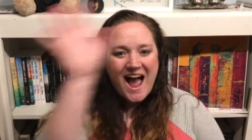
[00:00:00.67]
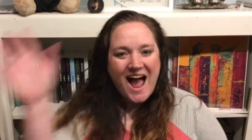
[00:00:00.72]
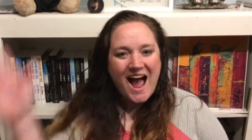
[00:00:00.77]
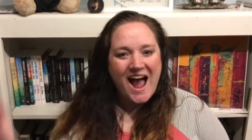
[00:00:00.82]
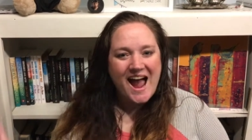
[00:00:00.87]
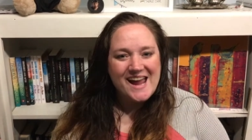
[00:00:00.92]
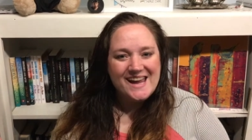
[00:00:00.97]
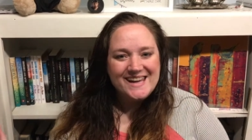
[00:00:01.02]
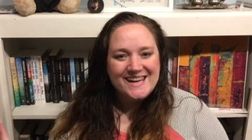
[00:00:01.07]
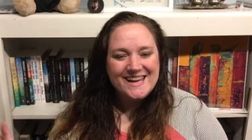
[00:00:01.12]

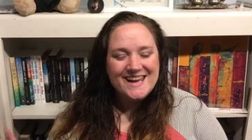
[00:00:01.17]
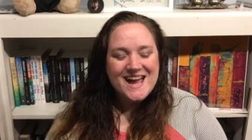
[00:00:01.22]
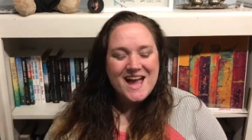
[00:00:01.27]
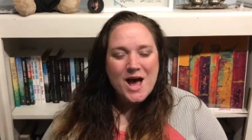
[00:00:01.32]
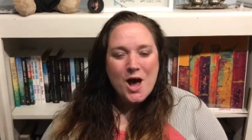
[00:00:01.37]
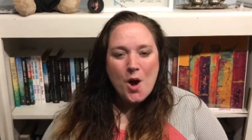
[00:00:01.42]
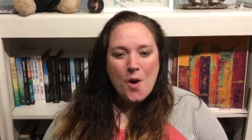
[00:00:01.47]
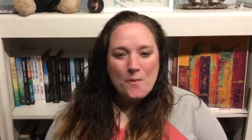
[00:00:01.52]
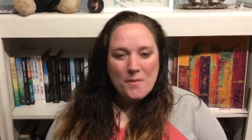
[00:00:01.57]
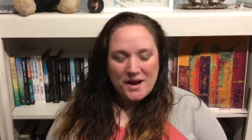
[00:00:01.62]
Hi,
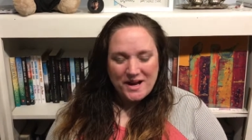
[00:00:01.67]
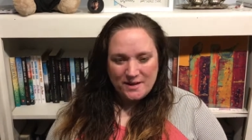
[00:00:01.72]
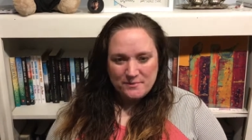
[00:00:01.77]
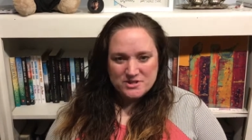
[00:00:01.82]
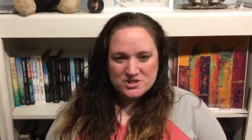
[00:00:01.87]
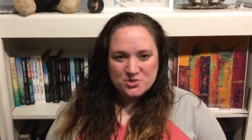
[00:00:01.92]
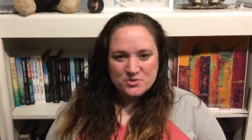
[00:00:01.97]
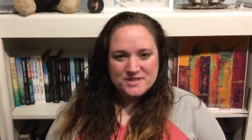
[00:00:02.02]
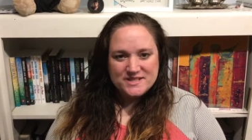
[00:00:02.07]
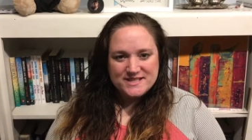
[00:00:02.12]
my name
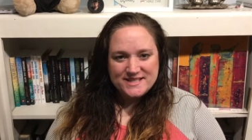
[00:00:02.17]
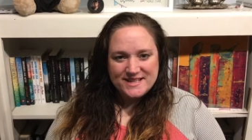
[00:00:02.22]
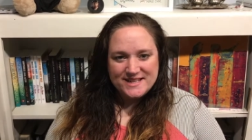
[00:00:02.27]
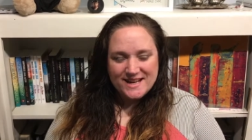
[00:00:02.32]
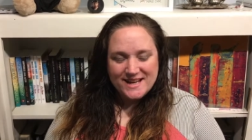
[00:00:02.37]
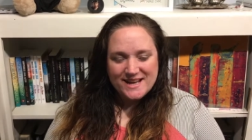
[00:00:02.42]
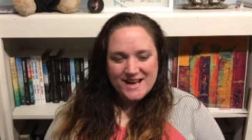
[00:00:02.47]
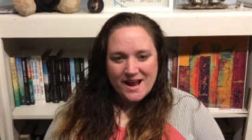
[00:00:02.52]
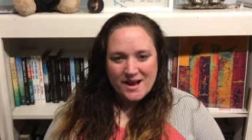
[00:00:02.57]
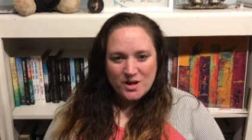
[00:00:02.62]
is
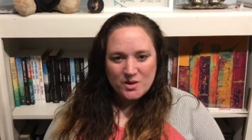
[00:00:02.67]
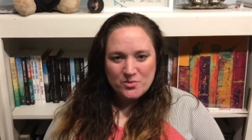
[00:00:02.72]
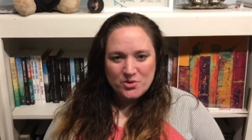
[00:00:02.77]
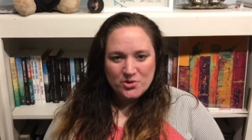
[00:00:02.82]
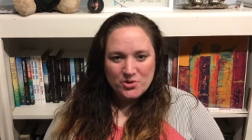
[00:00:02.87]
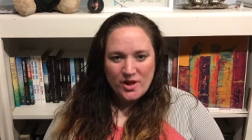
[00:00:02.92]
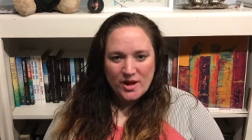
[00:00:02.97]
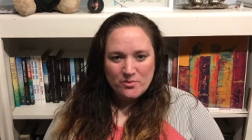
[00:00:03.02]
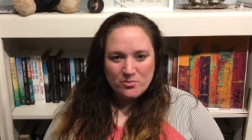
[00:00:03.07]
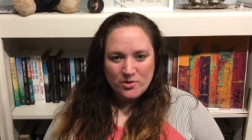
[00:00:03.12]
Christina and I am
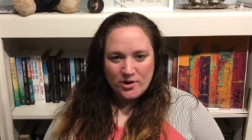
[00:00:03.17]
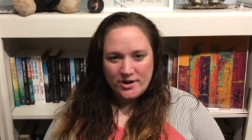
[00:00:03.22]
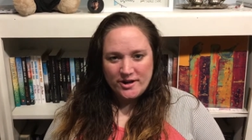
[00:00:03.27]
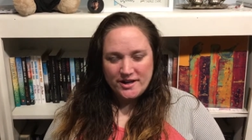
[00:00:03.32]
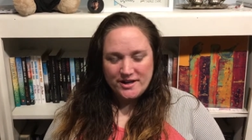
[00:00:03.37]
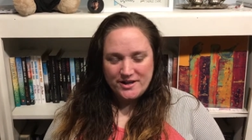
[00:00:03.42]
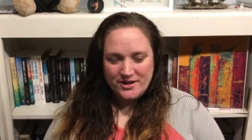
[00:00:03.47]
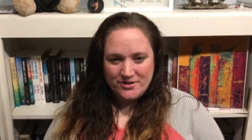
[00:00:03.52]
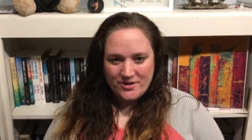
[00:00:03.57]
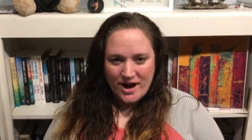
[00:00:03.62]
your
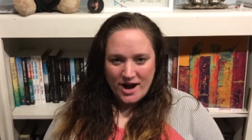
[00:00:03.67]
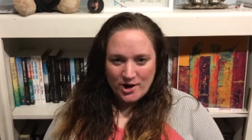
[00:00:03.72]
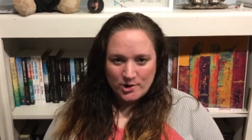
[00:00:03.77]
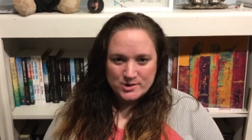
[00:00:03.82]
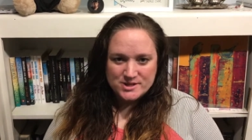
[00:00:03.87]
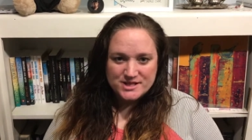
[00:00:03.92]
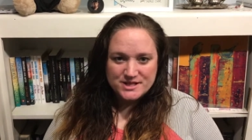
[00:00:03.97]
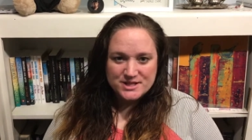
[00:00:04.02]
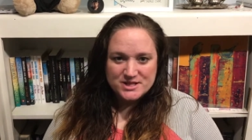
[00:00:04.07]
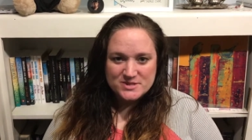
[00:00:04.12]
librarian here at
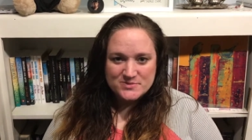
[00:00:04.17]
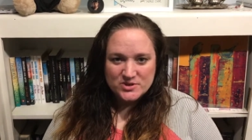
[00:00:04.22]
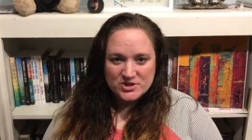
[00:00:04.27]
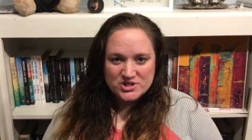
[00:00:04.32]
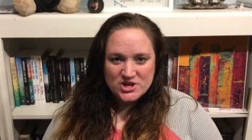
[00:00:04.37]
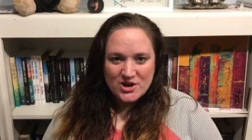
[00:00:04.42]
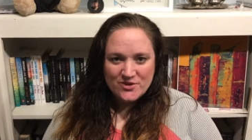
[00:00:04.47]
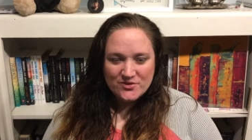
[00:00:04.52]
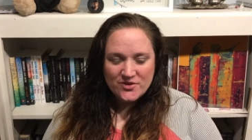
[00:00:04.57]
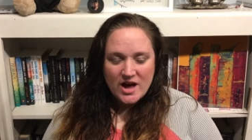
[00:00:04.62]
Christina's
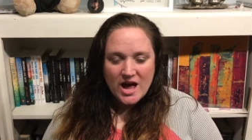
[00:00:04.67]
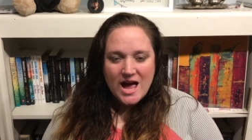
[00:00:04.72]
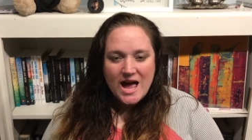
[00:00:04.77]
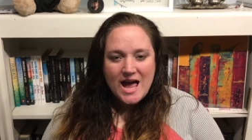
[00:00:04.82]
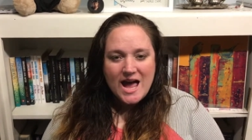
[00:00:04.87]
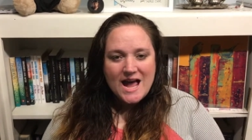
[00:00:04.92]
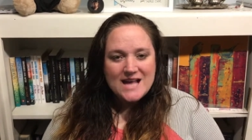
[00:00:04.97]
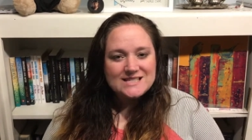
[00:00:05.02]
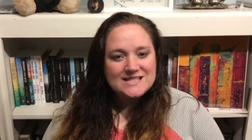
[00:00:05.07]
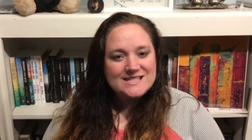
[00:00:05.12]
Bookshelf
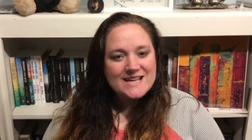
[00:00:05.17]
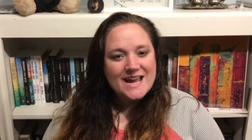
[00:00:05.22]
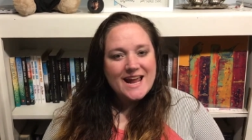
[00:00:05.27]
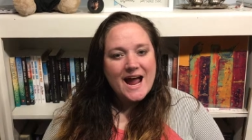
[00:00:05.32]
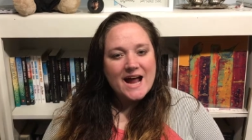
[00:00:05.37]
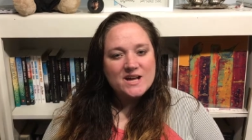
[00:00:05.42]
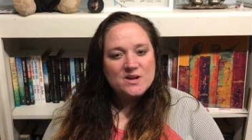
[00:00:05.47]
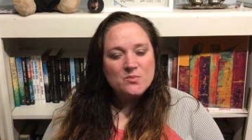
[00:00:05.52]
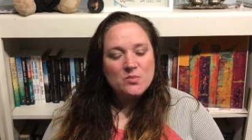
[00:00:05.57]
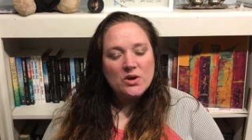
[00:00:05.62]
and today
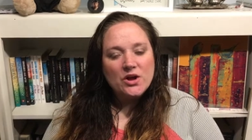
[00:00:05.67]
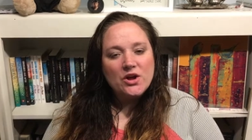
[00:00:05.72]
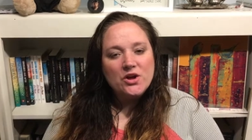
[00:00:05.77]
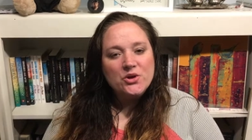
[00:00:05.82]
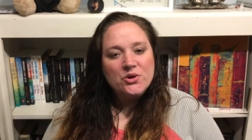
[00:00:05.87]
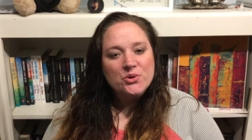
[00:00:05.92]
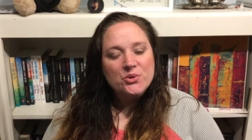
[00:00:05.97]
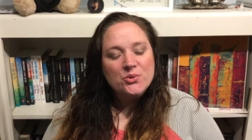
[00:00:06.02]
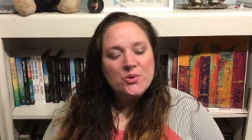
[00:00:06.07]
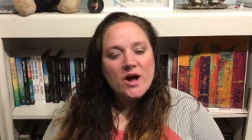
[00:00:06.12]
I am
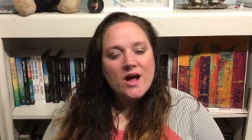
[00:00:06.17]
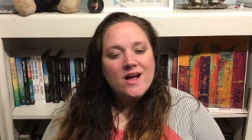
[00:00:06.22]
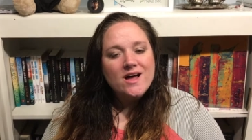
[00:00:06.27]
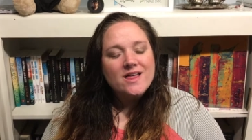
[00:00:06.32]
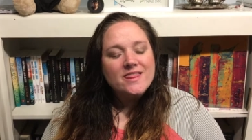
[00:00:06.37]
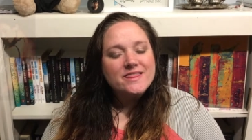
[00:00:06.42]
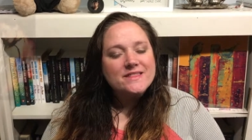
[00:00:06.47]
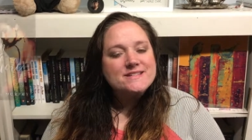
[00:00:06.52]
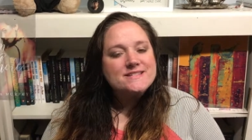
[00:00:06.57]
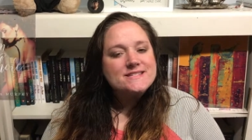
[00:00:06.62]
bringing you
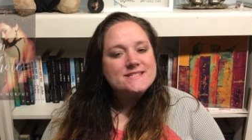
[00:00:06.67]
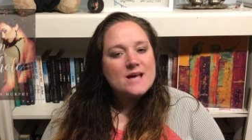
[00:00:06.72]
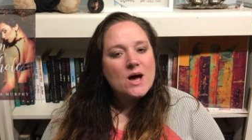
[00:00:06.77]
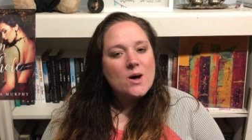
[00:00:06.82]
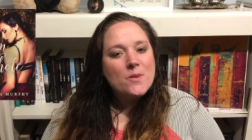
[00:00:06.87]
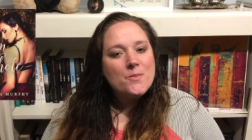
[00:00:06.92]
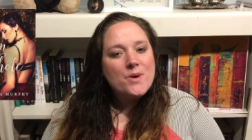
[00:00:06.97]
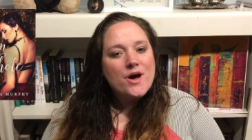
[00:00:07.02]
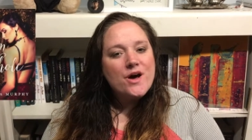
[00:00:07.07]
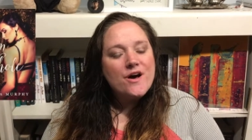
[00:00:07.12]
The
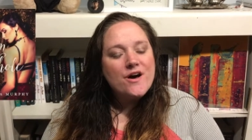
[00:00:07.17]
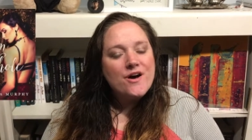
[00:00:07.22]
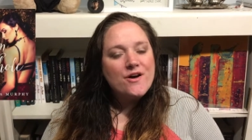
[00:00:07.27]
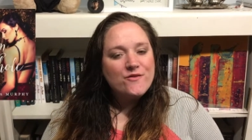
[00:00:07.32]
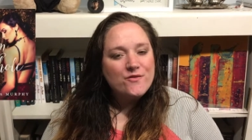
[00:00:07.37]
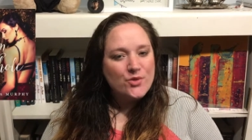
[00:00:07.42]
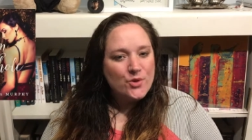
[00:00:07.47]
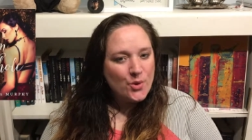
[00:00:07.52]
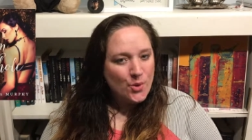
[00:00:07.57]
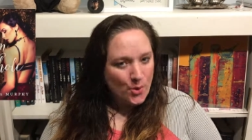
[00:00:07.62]
Sum
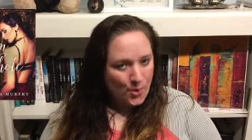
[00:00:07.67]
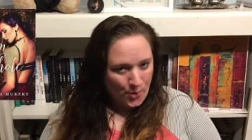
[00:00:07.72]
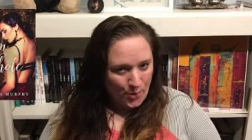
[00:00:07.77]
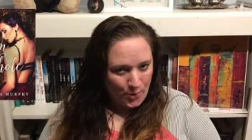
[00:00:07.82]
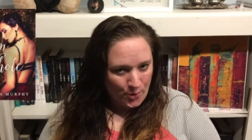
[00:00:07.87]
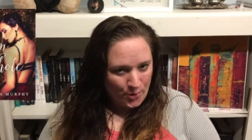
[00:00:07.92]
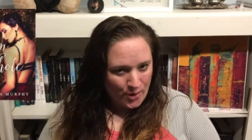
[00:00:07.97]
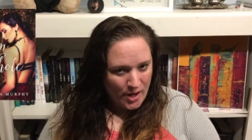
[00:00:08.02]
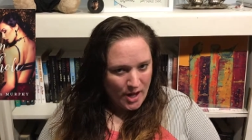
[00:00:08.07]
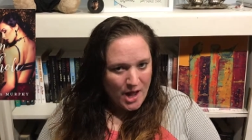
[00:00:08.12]
of the
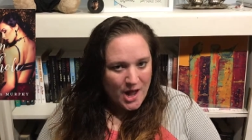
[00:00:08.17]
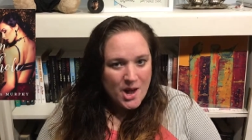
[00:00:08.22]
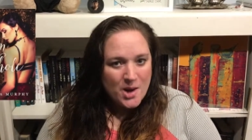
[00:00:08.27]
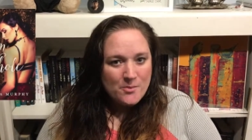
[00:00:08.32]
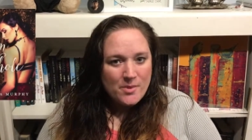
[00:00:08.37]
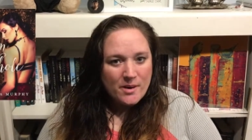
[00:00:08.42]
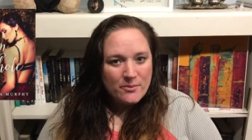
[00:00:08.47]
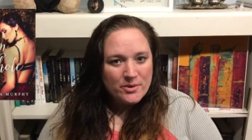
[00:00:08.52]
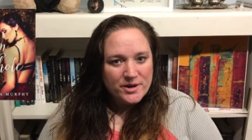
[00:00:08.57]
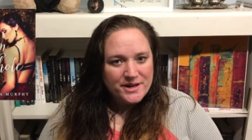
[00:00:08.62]
Whole
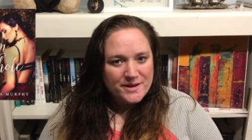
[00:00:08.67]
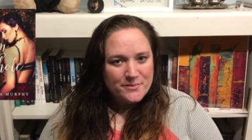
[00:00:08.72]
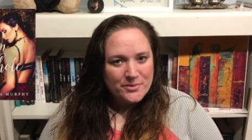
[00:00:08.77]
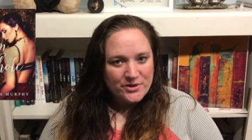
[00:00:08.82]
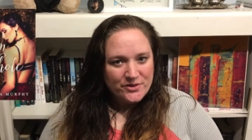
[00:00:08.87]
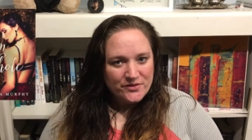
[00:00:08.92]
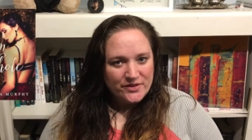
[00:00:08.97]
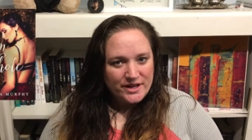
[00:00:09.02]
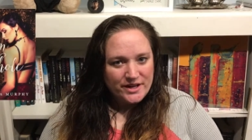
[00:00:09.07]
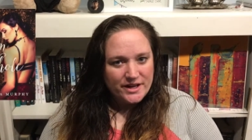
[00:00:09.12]
by Brenda
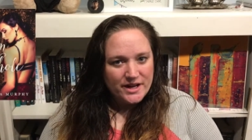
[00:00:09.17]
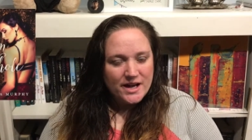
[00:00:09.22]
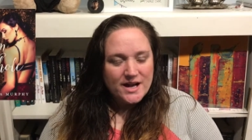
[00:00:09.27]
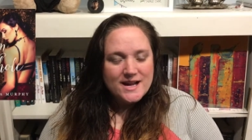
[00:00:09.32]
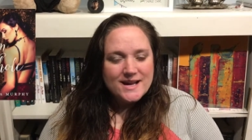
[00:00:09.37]
Murphy.